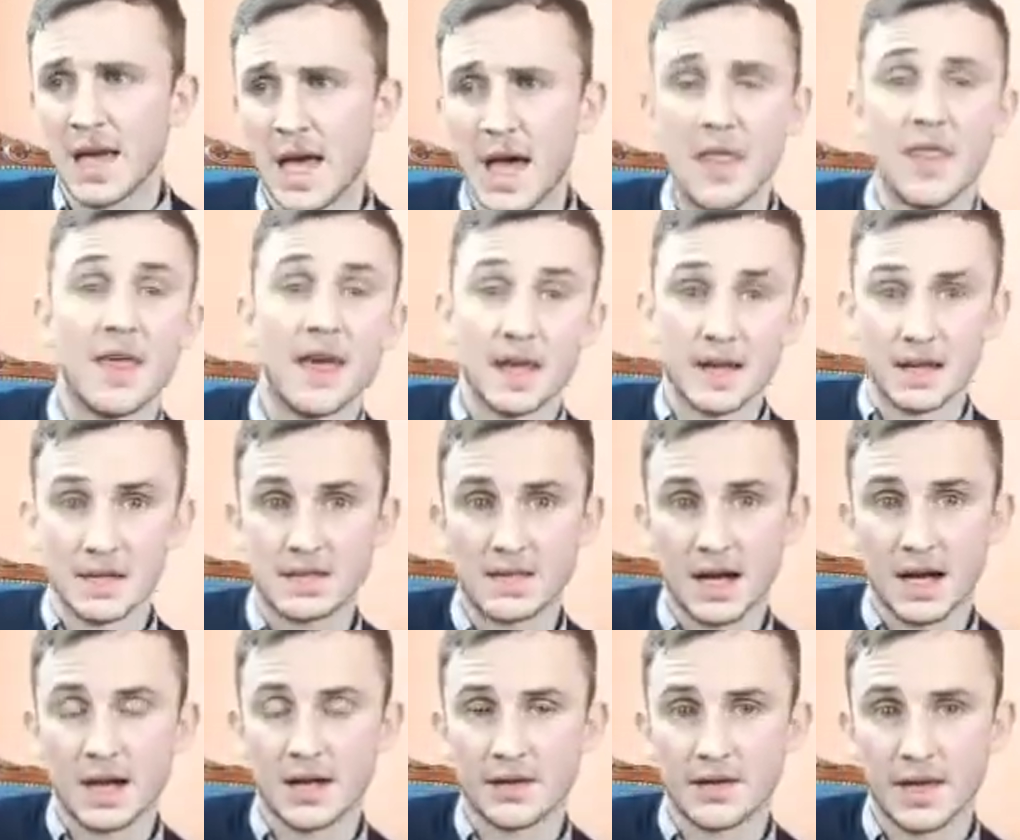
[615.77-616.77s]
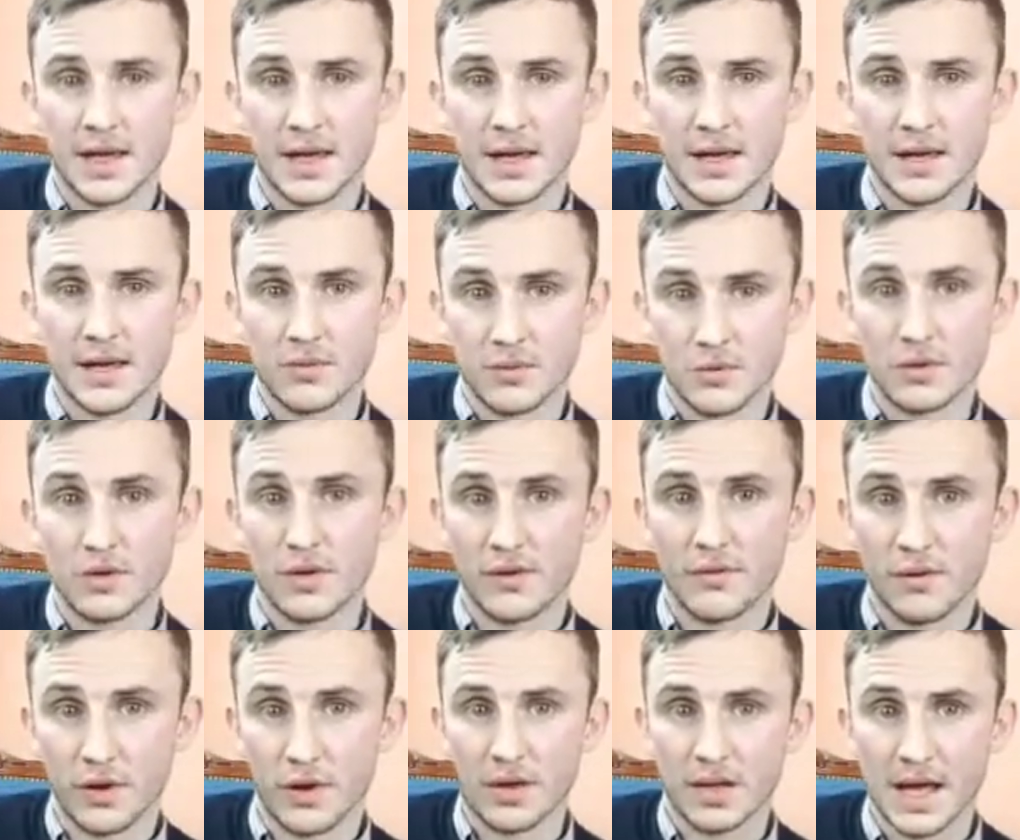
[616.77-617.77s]
And then I started doing
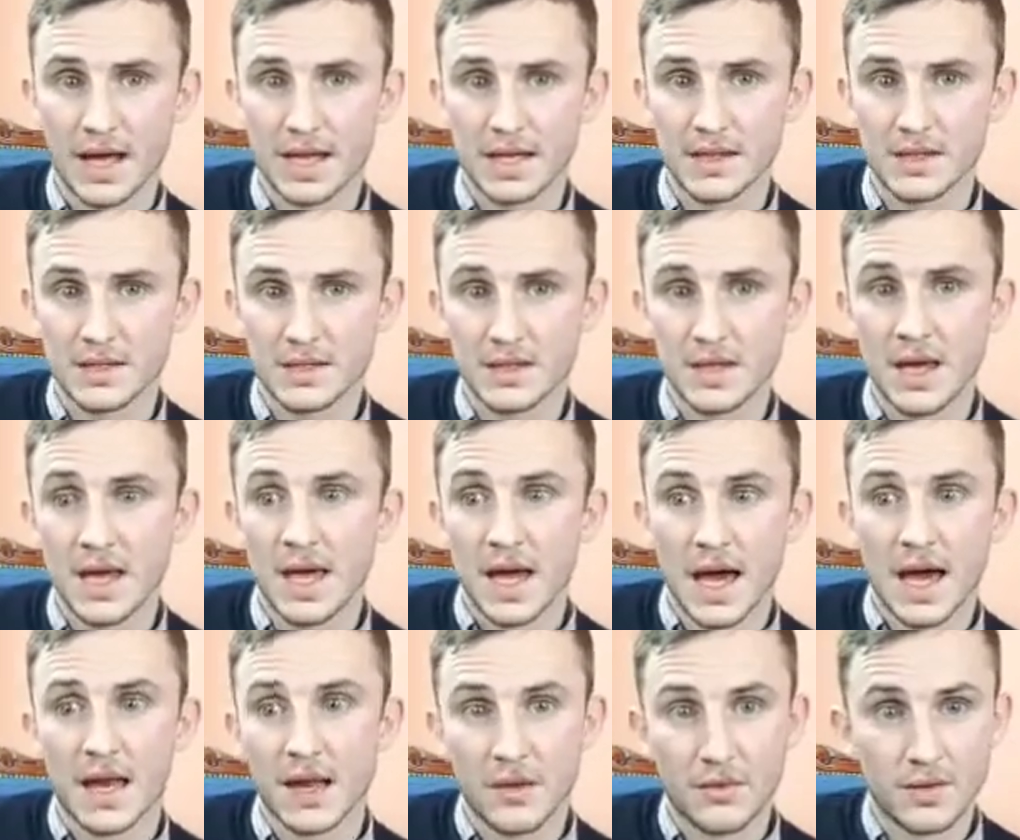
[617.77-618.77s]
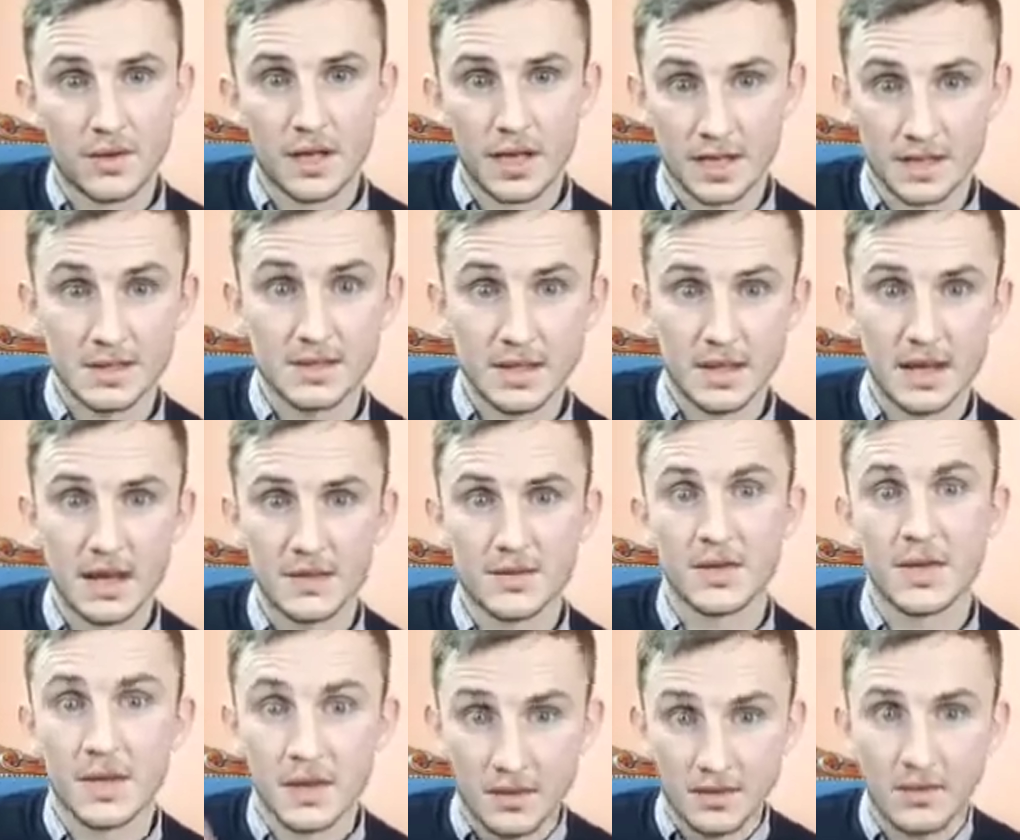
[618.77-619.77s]
it for clients, and I realised that I
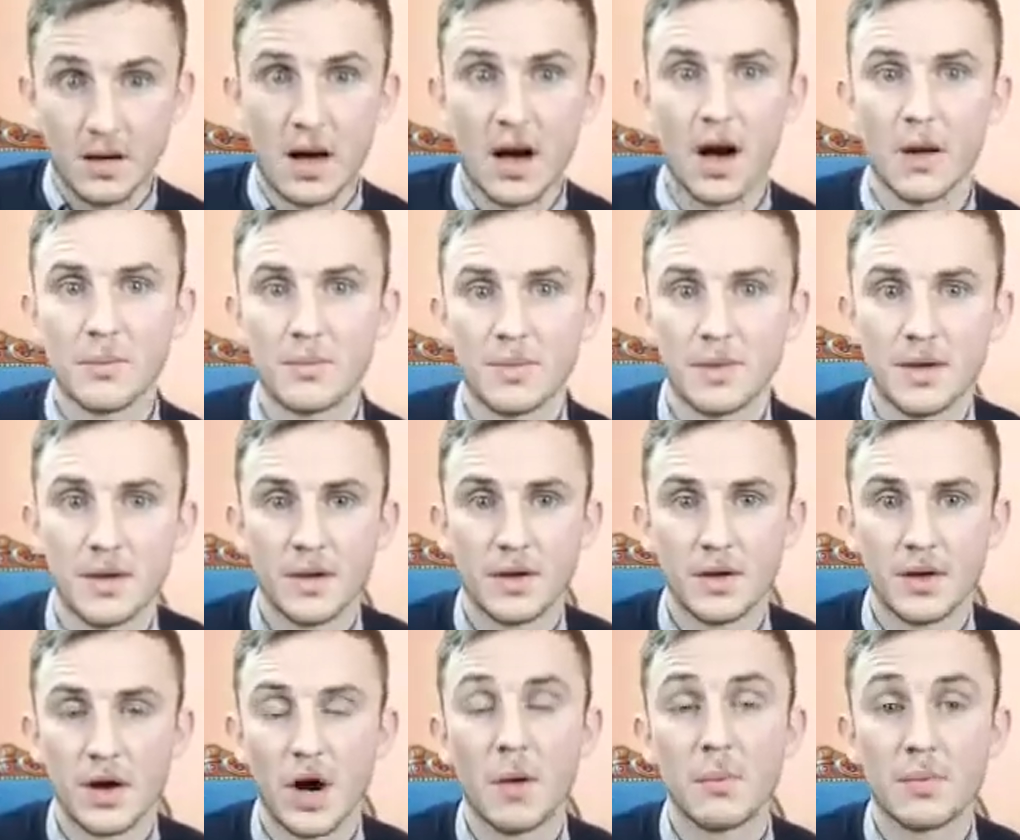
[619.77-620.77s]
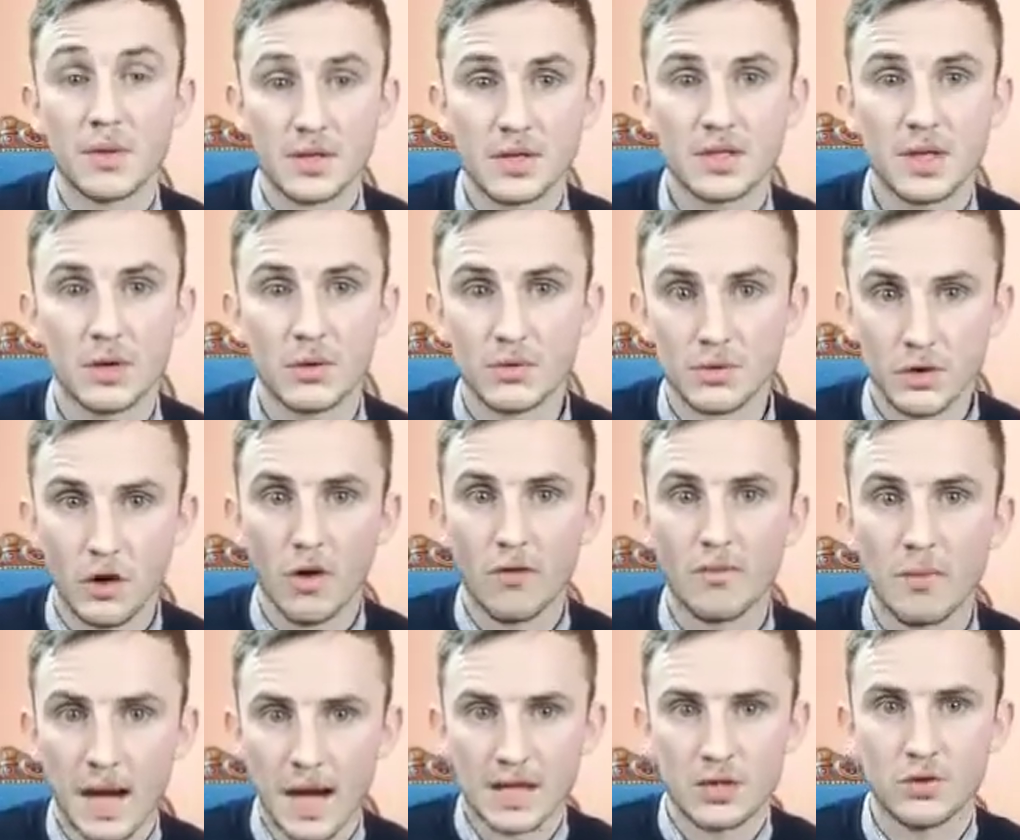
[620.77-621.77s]
had to up the skills
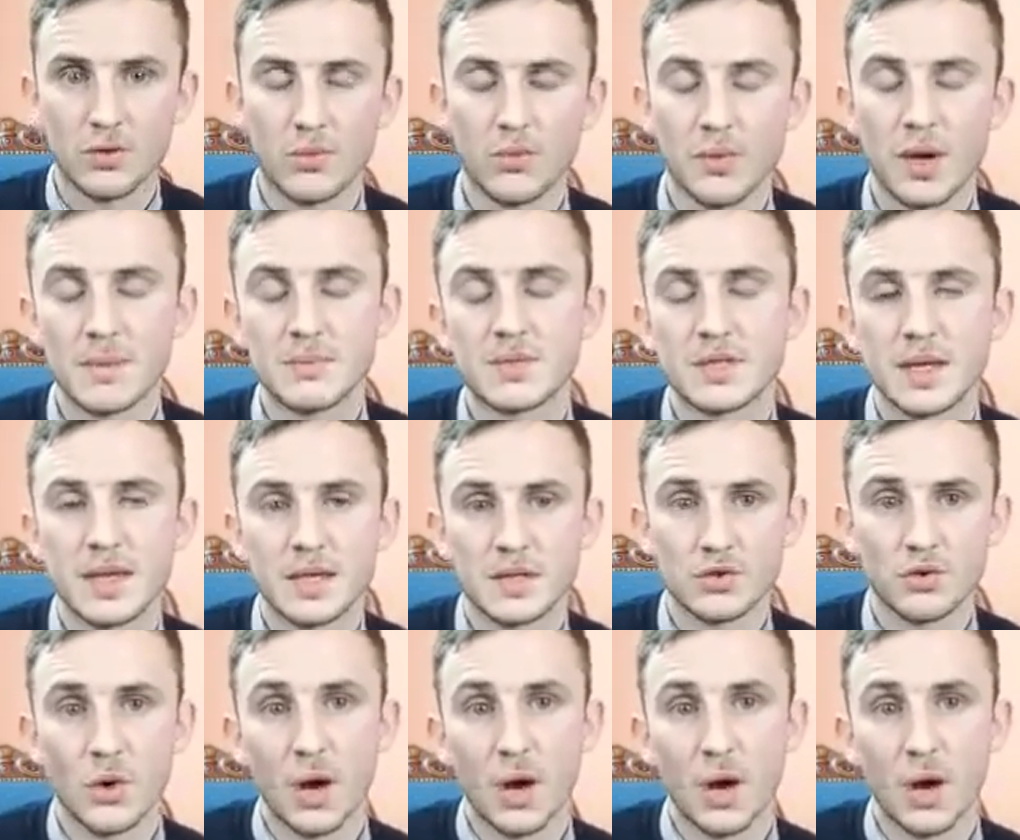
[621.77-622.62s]
of my actual website.